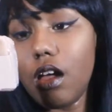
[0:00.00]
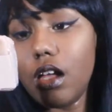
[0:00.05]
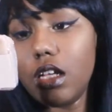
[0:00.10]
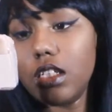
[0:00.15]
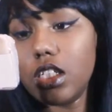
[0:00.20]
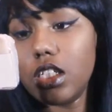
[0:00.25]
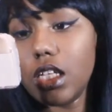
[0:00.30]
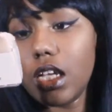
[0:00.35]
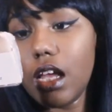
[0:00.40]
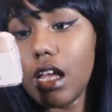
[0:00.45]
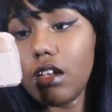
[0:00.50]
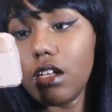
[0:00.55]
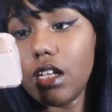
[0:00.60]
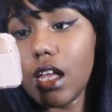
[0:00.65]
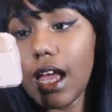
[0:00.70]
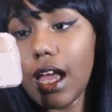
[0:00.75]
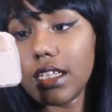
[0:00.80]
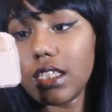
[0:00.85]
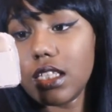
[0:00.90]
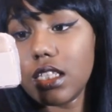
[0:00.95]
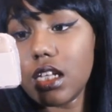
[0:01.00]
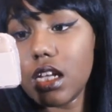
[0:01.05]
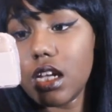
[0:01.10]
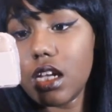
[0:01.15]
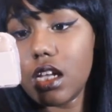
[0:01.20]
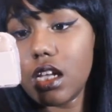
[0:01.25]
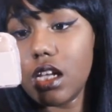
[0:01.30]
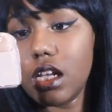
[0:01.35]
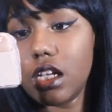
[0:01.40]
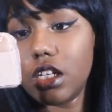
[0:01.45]
and she has
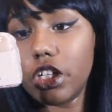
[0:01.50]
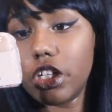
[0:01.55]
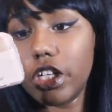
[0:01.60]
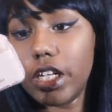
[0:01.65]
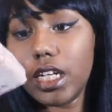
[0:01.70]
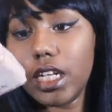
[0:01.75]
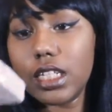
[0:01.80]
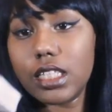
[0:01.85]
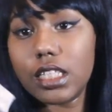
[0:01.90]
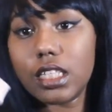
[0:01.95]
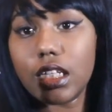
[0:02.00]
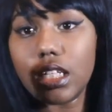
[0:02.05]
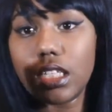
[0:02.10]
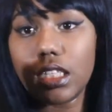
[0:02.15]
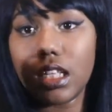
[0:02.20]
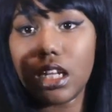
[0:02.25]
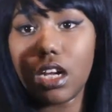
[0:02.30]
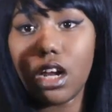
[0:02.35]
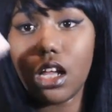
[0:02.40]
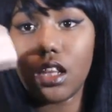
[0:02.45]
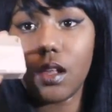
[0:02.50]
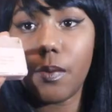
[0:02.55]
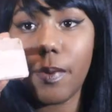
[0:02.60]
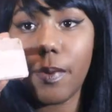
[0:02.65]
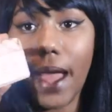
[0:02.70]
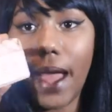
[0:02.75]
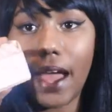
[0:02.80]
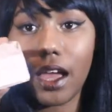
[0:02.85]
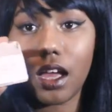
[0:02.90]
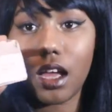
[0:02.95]
the ingredients listed on the
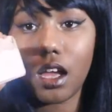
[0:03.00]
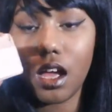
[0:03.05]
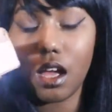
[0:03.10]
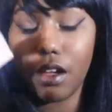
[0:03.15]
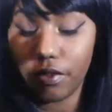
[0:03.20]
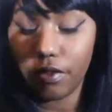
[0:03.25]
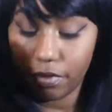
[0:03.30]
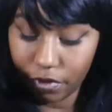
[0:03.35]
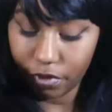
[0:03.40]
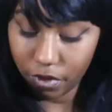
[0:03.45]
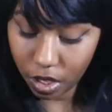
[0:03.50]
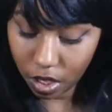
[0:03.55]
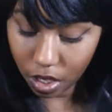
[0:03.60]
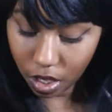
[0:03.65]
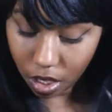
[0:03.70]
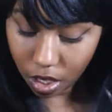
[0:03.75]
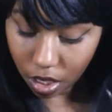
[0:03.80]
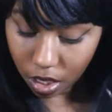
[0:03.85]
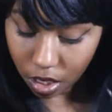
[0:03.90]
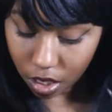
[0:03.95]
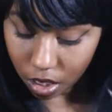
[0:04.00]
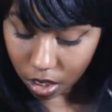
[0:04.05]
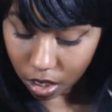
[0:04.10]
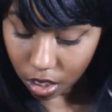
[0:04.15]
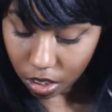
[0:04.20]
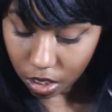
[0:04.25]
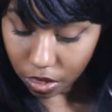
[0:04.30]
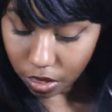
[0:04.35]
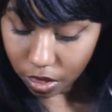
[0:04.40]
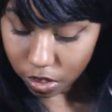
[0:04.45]
back of
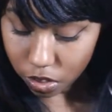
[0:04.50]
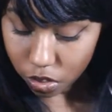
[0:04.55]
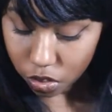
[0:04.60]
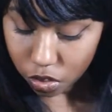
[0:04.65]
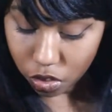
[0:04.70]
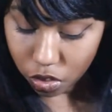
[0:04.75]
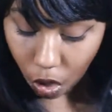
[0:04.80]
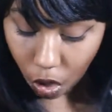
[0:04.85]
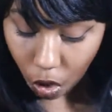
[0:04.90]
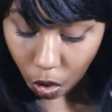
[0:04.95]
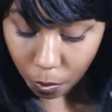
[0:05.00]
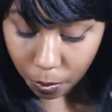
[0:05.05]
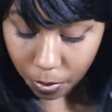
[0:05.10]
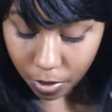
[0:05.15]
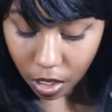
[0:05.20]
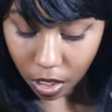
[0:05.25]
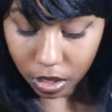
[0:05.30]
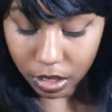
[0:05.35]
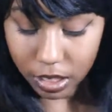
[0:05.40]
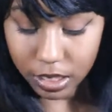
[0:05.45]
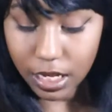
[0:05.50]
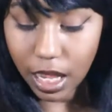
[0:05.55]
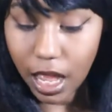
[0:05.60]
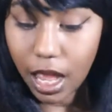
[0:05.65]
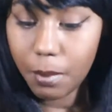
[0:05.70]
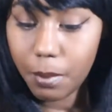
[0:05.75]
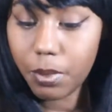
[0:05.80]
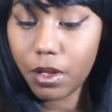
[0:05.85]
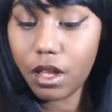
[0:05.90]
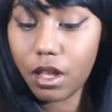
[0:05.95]
the soap and on the
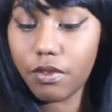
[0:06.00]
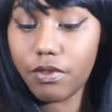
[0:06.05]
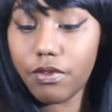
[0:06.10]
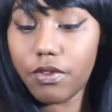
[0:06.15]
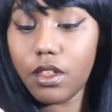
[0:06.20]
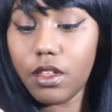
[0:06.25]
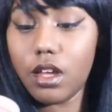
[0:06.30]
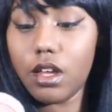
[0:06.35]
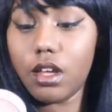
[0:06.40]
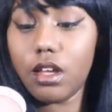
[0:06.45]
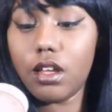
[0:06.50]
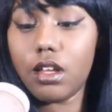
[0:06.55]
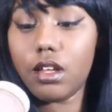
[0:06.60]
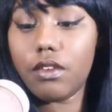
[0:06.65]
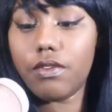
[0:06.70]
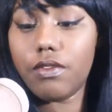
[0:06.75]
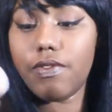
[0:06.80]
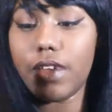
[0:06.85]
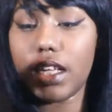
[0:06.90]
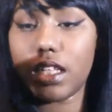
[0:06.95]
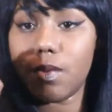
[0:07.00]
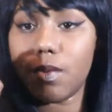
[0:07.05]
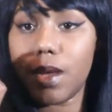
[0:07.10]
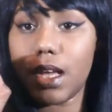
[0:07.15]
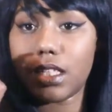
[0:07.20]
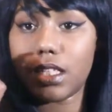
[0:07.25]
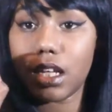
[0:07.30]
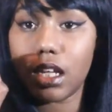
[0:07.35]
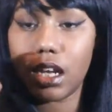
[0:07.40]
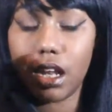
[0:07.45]
top of the face
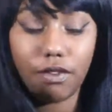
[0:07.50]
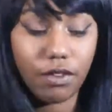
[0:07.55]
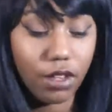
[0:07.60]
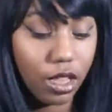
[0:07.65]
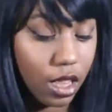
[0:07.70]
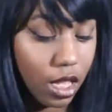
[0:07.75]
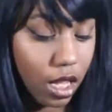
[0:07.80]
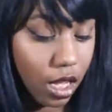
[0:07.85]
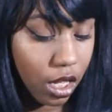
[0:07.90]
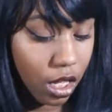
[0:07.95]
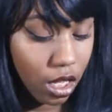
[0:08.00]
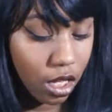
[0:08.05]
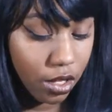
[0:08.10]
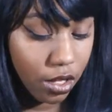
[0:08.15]
mask and everything